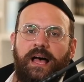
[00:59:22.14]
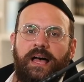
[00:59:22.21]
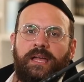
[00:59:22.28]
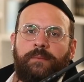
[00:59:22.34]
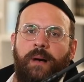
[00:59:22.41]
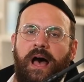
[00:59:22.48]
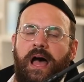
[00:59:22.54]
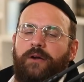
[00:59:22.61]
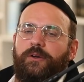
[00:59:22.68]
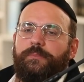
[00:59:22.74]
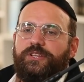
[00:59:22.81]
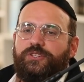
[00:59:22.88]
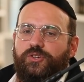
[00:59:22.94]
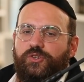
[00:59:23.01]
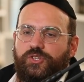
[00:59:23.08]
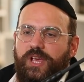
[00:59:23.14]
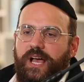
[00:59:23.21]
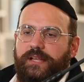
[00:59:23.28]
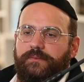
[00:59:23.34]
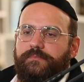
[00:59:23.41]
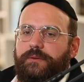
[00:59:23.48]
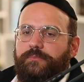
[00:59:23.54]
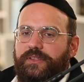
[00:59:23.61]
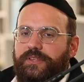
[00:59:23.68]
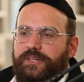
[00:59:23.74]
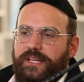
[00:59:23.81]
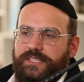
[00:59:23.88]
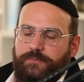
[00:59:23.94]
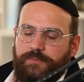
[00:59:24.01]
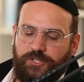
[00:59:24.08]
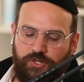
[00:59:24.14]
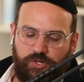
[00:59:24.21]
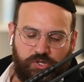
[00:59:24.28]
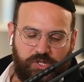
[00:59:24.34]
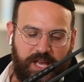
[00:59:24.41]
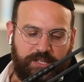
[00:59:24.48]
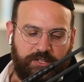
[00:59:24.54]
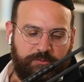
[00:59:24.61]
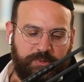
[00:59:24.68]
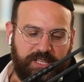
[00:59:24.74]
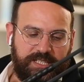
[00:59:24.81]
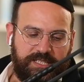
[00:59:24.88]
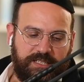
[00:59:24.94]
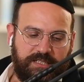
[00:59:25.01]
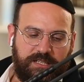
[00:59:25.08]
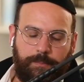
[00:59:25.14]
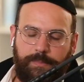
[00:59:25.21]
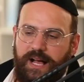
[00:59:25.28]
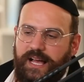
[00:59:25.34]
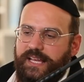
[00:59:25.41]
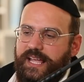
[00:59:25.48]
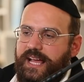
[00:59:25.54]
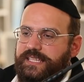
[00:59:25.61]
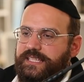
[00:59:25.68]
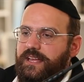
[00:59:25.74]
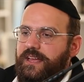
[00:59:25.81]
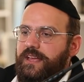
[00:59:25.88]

Ari Bensoussans, my brother Yossi Bensoussans. You've been listening to the podcast